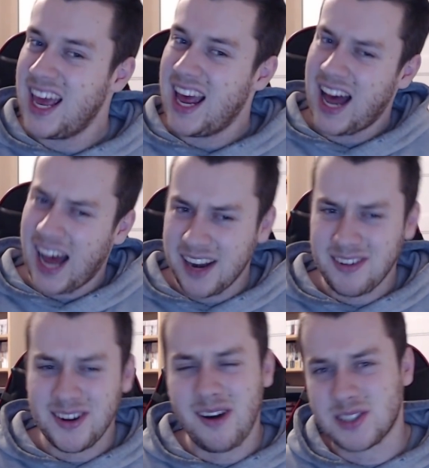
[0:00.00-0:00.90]
I
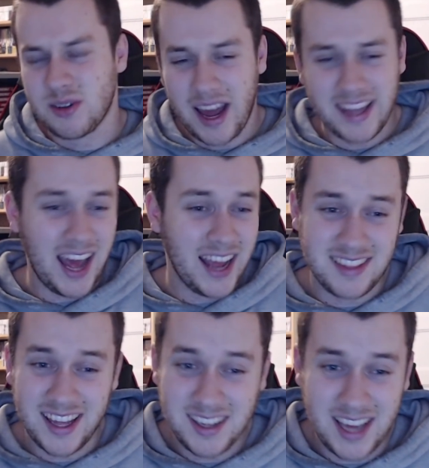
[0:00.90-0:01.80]
don't know. So I
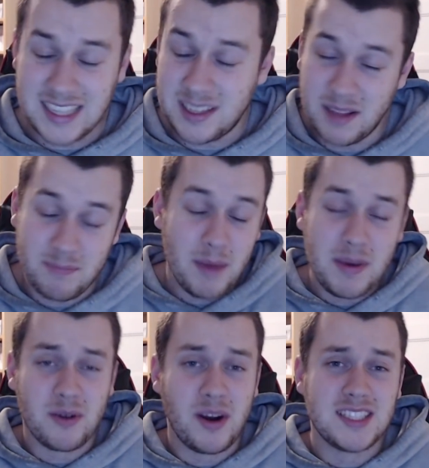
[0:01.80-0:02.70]
think it may be
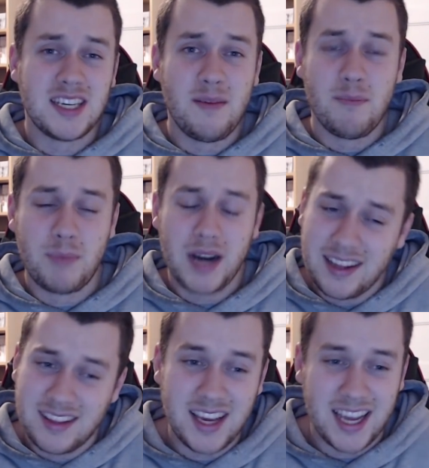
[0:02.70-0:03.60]
crazy, but I
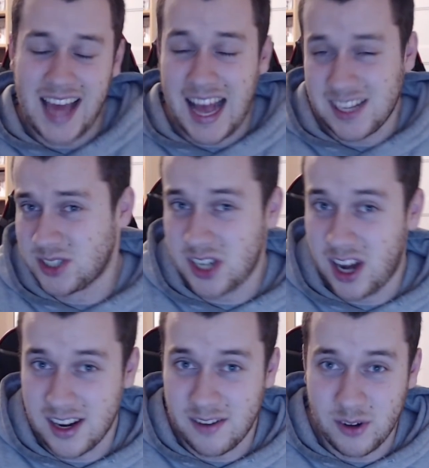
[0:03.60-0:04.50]
think it has a
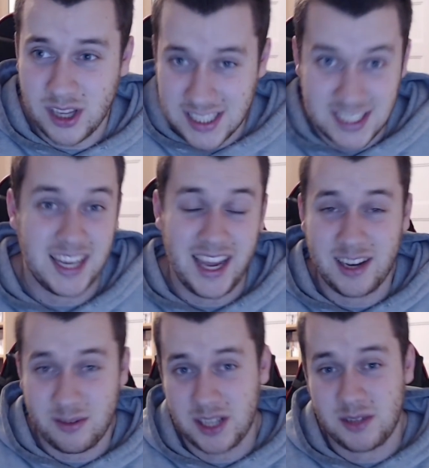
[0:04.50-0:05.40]
shot of releasing in
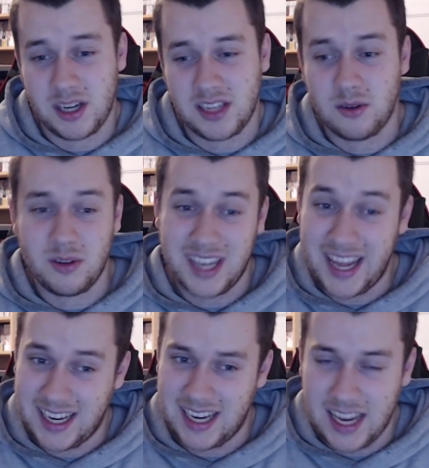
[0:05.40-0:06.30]
2022
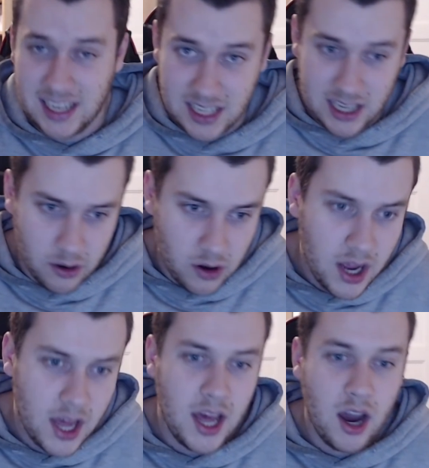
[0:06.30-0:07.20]
late in the year,
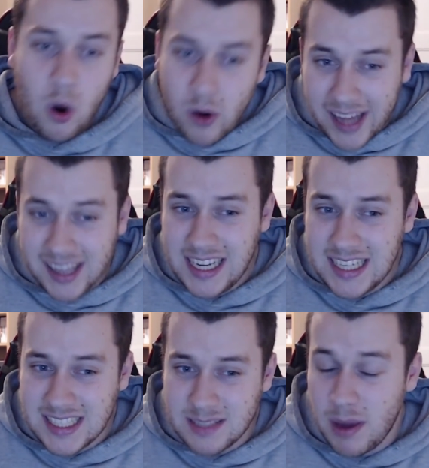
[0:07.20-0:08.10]
or at
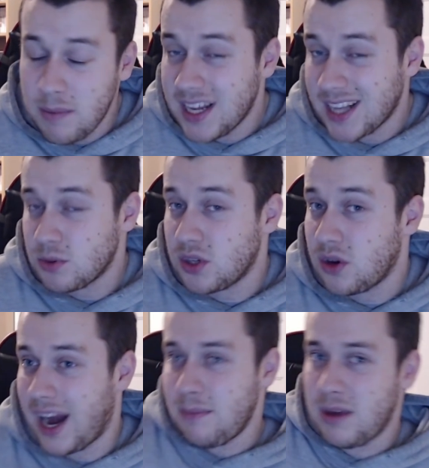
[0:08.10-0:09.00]
least maybe that's what
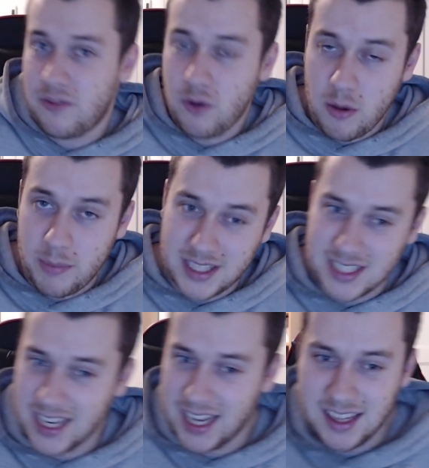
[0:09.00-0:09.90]
they're aiming for, but it's
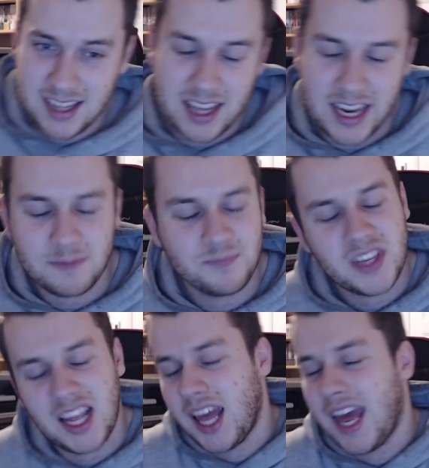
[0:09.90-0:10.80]
gonna get delayed.
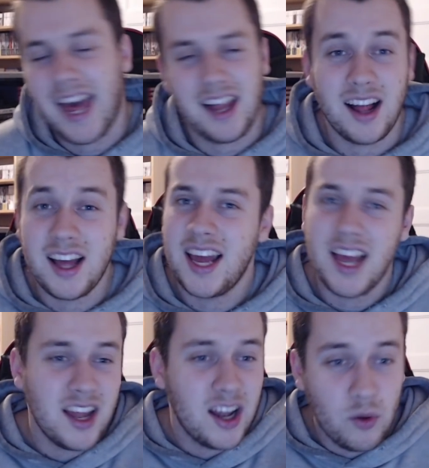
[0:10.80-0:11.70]
Hell,
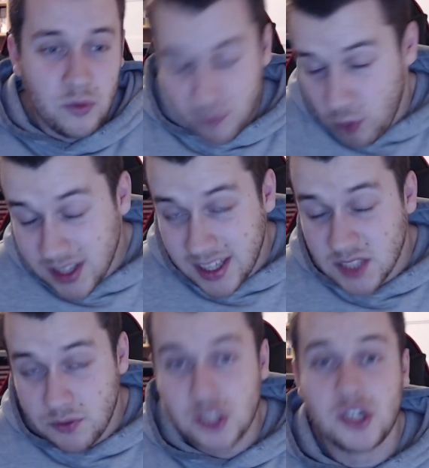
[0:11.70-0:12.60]
one
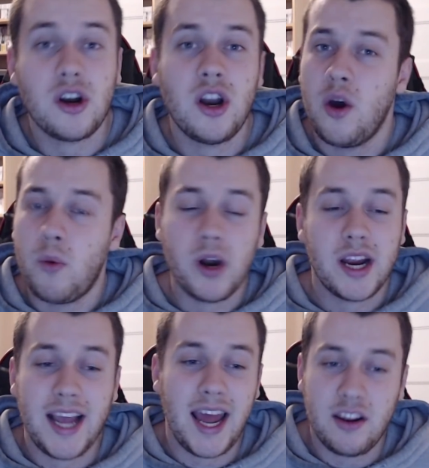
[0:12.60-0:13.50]
thing's for sure, we're
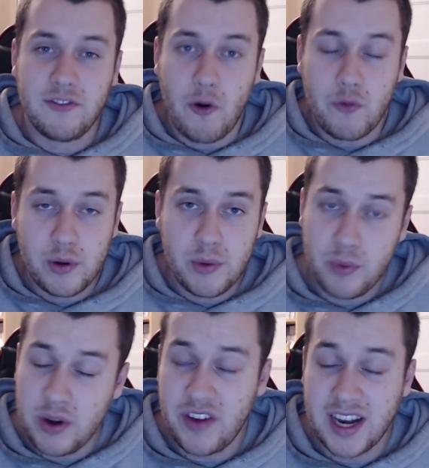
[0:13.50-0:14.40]
gonna get info for
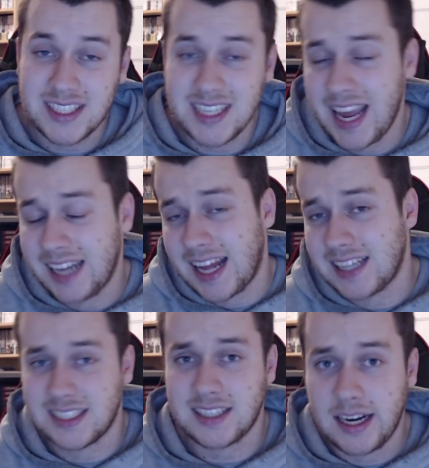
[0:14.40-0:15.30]
Re-Fantasy, and
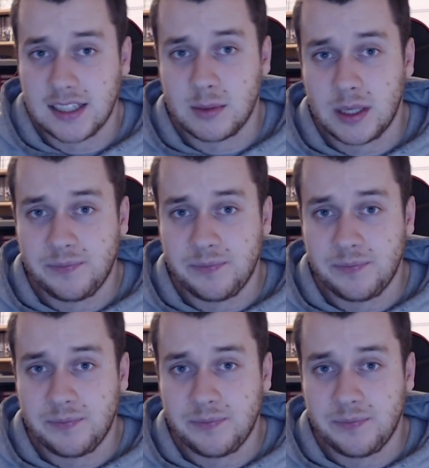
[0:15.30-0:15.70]
that's exciting to me.